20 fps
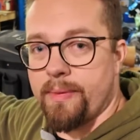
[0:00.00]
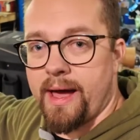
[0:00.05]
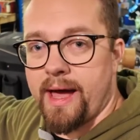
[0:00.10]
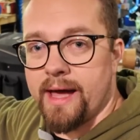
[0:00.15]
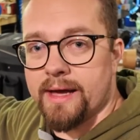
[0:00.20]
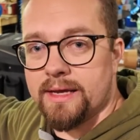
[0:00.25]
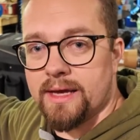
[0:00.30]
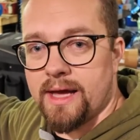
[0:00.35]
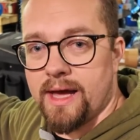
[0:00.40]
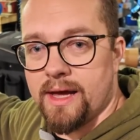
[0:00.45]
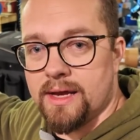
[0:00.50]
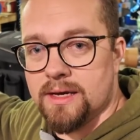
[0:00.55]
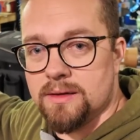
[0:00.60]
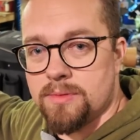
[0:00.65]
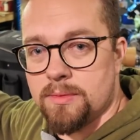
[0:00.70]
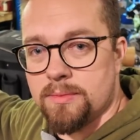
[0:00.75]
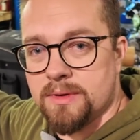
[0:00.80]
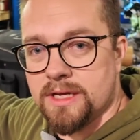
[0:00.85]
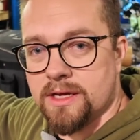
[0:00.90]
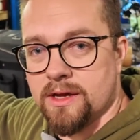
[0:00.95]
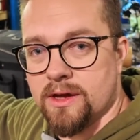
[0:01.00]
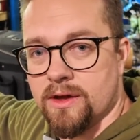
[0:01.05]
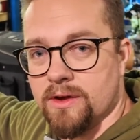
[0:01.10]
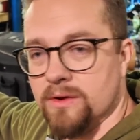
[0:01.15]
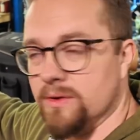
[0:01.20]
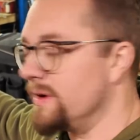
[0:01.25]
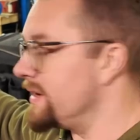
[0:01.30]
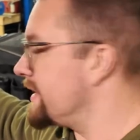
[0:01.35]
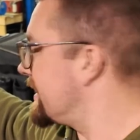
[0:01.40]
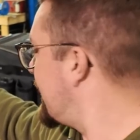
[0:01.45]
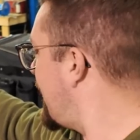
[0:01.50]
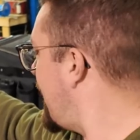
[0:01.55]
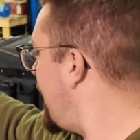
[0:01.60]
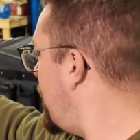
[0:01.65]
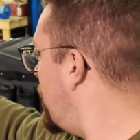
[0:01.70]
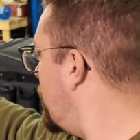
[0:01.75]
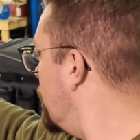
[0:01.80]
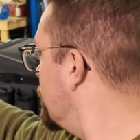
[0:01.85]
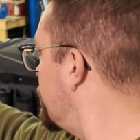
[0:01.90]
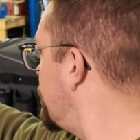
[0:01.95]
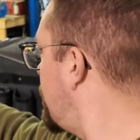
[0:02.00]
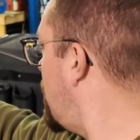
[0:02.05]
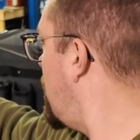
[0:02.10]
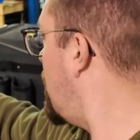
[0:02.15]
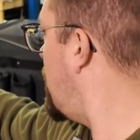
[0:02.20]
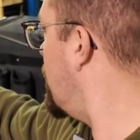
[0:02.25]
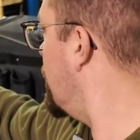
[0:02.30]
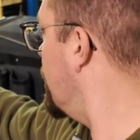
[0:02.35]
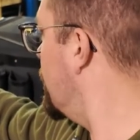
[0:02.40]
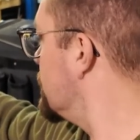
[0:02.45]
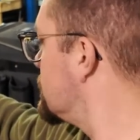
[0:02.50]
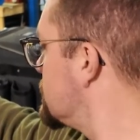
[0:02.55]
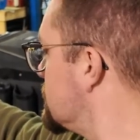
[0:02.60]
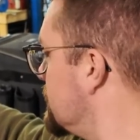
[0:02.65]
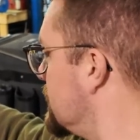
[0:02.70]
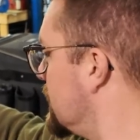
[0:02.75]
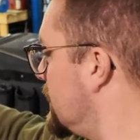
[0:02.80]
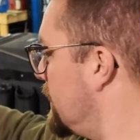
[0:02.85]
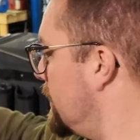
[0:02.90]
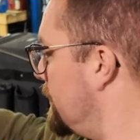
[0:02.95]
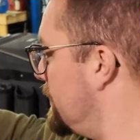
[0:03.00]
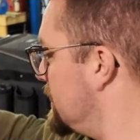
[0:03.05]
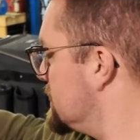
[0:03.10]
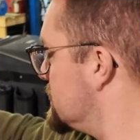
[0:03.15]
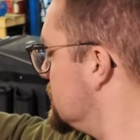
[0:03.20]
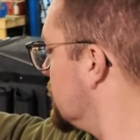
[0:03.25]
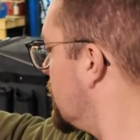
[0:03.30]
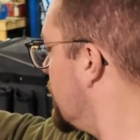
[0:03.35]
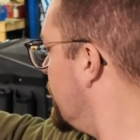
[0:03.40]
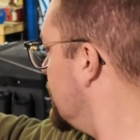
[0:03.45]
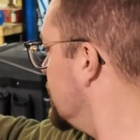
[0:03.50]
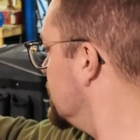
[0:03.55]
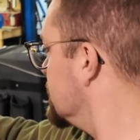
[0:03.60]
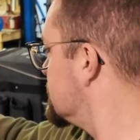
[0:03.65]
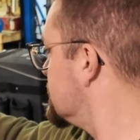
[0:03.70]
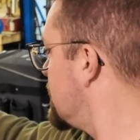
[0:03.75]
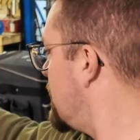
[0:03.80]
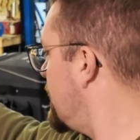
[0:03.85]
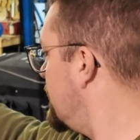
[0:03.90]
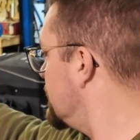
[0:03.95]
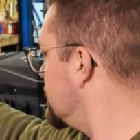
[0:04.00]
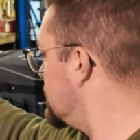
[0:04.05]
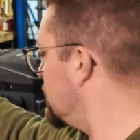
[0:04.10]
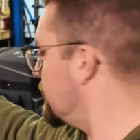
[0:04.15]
back and probably go galv on some of the little bits that are going inside.